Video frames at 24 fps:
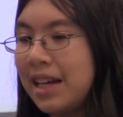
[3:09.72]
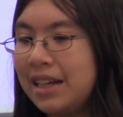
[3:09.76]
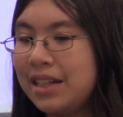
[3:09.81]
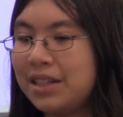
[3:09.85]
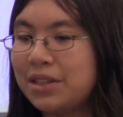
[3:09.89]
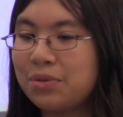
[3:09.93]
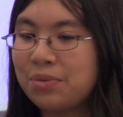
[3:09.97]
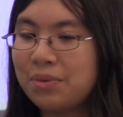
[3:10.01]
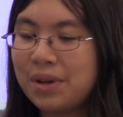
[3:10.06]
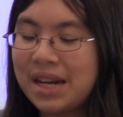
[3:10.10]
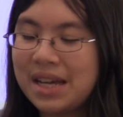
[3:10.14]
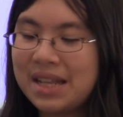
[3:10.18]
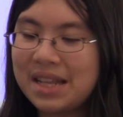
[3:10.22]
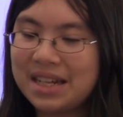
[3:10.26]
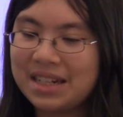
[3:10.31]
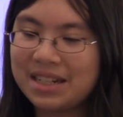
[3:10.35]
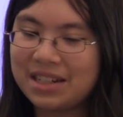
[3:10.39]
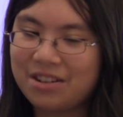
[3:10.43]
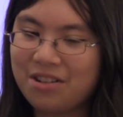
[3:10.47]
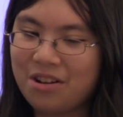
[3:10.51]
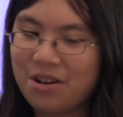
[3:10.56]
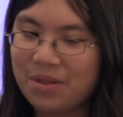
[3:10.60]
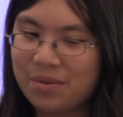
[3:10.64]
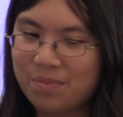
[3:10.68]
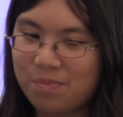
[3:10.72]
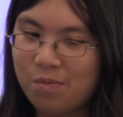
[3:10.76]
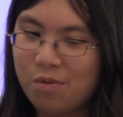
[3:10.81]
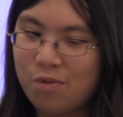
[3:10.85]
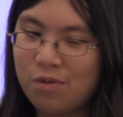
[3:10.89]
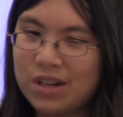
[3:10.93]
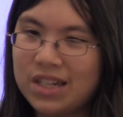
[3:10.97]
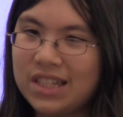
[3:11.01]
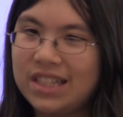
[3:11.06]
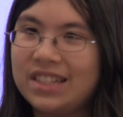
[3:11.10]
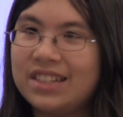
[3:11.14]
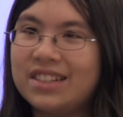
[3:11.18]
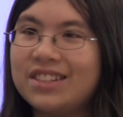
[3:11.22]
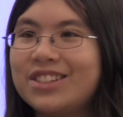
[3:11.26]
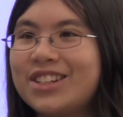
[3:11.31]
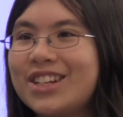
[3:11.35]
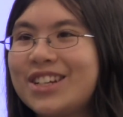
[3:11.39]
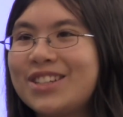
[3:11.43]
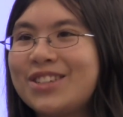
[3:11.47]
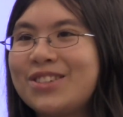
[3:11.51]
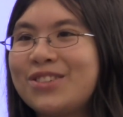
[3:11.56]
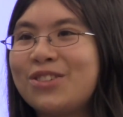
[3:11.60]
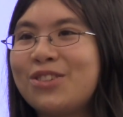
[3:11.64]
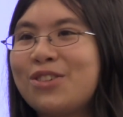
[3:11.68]
It's what I like to call the poison
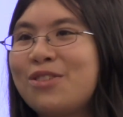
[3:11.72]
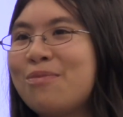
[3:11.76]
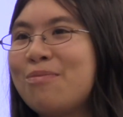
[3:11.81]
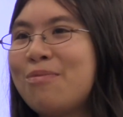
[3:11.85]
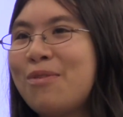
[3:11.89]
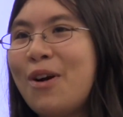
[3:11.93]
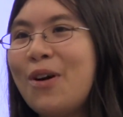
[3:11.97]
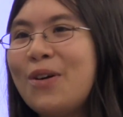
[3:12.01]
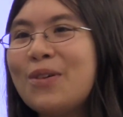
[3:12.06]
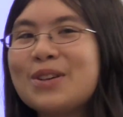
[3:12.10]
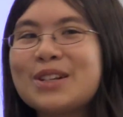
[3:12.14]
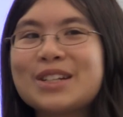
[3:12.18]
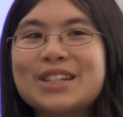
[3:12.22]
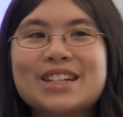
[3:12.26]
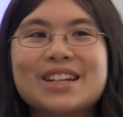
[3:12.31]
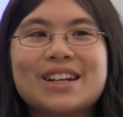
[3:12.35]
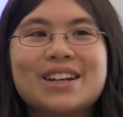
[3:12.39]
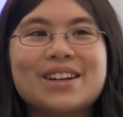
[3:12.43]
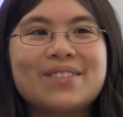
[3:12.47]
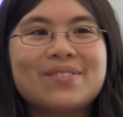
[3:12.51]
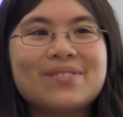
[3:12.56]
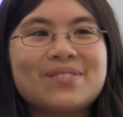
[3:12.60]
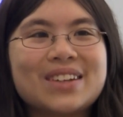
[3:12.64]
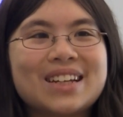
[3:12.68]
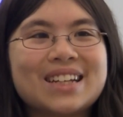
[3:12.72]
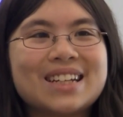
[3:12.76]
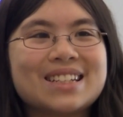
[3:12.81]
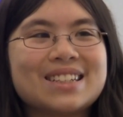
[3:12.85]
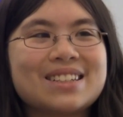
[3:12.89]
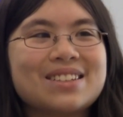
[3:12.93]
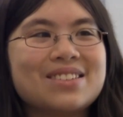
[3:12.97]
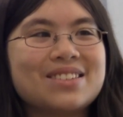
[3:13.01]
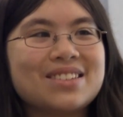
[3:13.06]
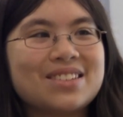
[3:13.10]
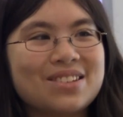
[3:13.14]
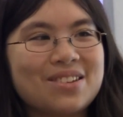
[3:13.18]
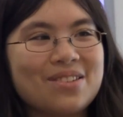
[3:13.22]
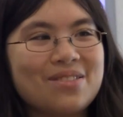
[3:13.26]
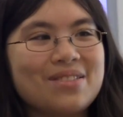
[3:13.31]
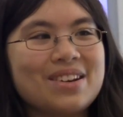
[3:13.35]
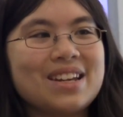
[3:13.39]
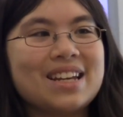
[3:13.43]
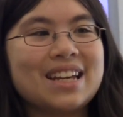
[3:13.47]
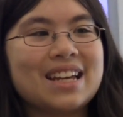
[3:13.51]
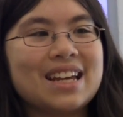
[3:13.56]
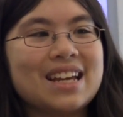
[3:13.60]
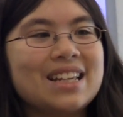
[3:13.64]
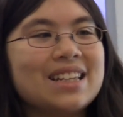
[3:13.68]
tester approach because so
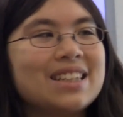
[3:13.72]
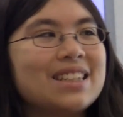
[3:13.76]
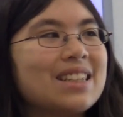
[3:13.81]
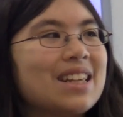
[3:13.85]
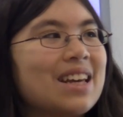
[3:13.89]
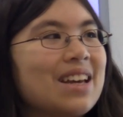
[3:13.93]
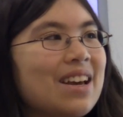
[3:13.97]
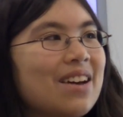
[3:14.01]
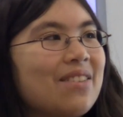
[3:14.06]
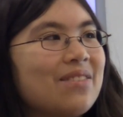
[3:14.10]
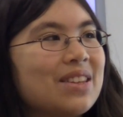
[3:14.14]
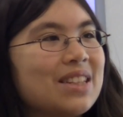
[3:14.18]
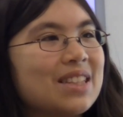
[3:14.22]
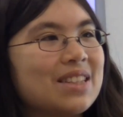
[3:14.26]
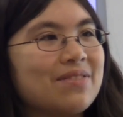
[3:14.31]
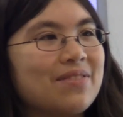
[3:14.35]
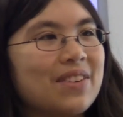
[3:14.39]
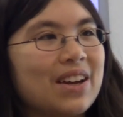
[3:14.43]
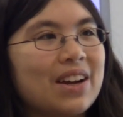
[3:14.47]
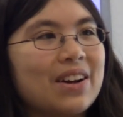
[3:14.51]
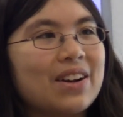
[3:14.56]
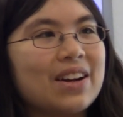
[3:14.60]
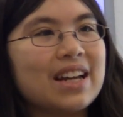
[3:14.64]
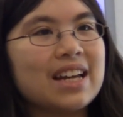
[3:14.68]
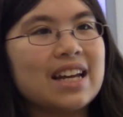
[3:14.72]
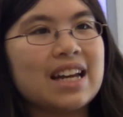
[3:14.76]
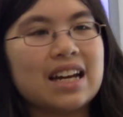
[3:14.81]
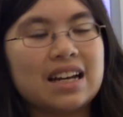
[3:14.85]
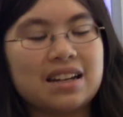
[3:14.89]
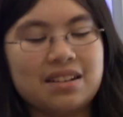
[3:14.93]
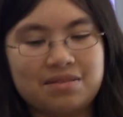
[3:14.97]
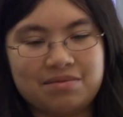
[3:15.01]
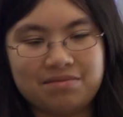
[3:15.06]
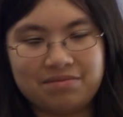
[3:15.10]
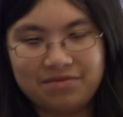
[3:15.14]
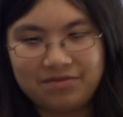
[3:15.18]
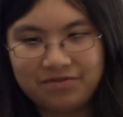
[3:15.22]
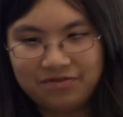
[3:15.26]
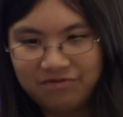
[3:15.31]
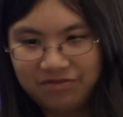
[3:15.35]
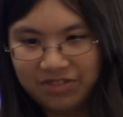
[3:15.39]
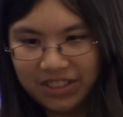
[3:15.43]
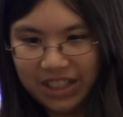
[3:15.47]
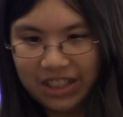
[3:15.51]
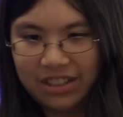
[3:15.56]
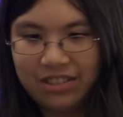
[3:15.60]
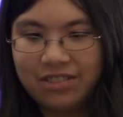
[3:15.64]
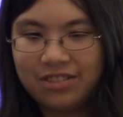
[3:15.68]
many kids they have this very um,
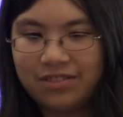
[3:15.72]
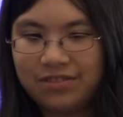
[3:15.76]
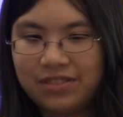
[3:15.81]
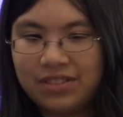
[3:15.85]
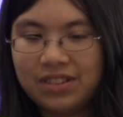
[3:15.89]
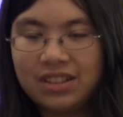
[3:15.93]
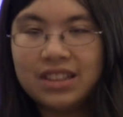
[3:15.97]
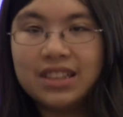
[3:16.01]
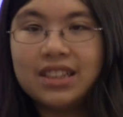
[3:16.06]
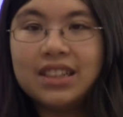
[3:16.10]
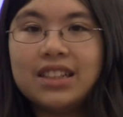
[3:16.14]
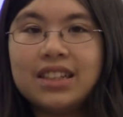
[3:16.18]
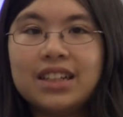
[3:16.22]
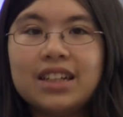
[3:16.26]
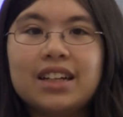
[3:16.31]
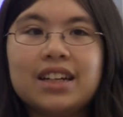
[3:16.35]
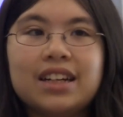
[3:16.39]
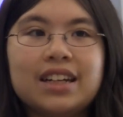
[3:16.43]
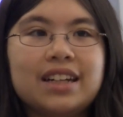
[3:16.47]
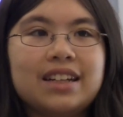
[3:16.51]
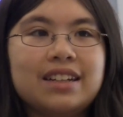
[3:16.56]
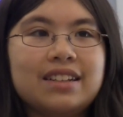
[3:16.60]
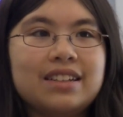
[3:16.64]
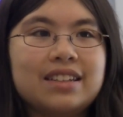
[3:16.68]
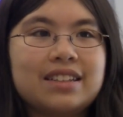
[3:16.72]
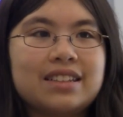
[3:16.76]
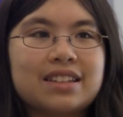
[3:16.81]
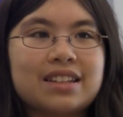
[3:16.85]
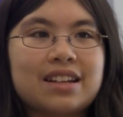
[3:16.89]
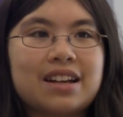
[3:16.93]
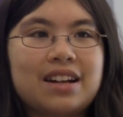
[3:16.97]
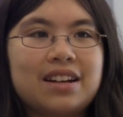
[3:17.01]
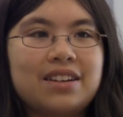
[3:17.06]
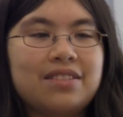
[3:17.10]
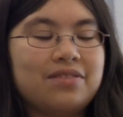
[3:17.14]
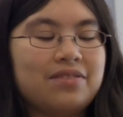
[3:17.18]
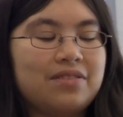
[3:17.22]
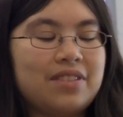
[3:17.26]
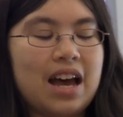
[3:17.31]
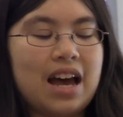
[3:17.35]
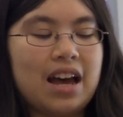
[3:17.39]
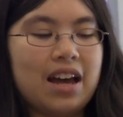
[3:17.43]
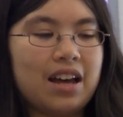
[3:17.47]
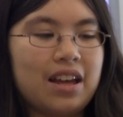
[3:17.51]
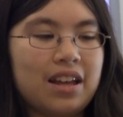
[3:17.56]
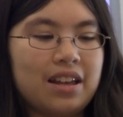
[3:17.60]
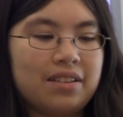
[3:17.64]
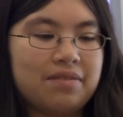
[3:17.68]
fearful, it's kind of
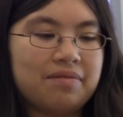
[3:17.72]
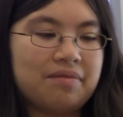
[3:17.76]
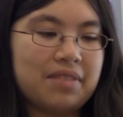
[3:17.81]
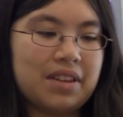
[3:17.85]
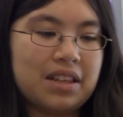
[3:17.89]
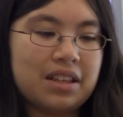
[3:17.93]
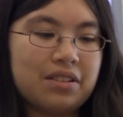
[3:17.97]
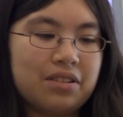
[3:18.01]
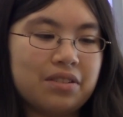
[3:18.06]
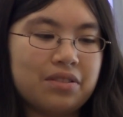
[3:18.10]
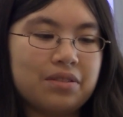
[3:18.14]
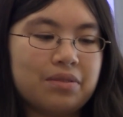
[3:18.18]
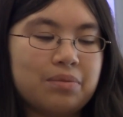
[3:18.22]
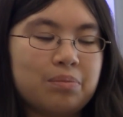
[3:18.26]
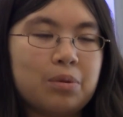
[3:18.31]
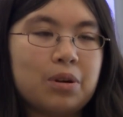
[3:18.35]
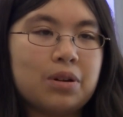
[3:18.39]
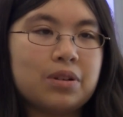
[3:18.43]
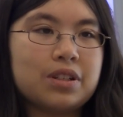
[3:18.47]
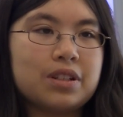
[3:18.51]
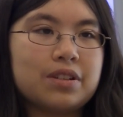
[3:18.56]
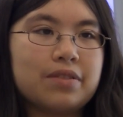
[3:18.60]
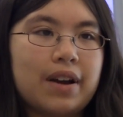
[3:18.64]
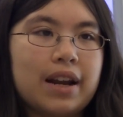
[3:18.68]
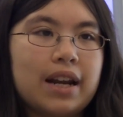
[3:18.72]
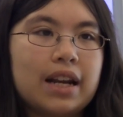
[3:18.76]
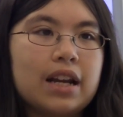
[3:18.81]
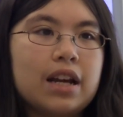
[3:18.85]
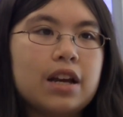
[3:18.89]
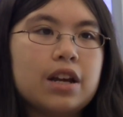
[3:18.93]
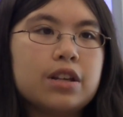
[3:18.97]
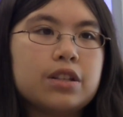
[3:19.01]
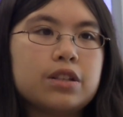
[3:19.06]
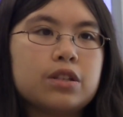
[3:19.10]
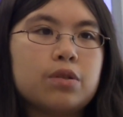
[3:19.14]
uh, you know approach to writing.